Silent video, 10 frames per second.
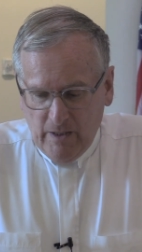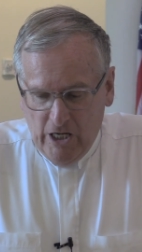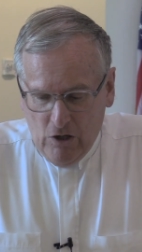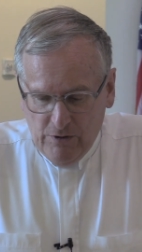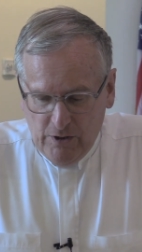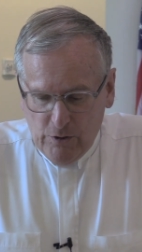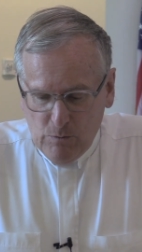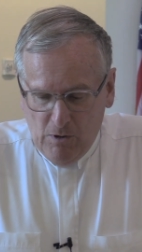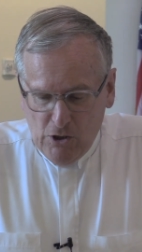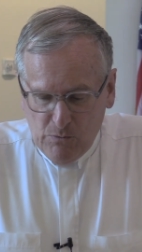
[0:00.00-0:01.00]
Everything
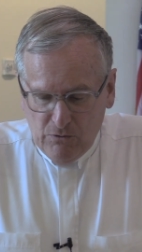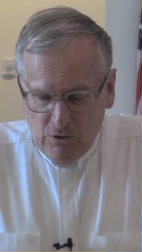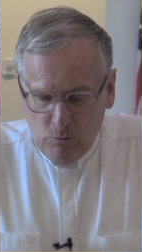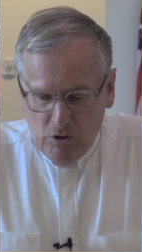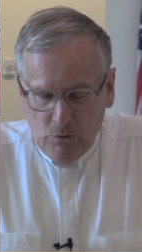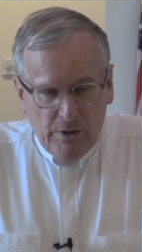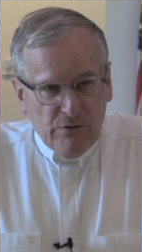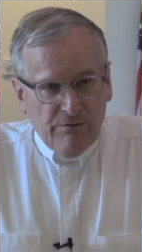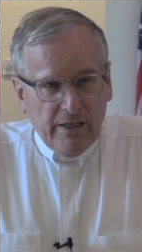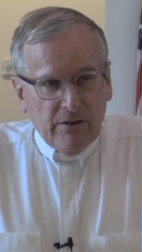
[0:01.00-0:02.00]
is possible to one who
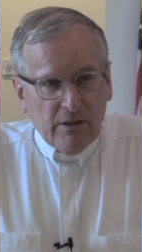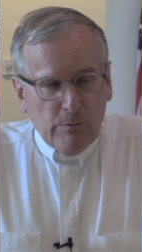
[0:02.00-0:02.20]
has faith,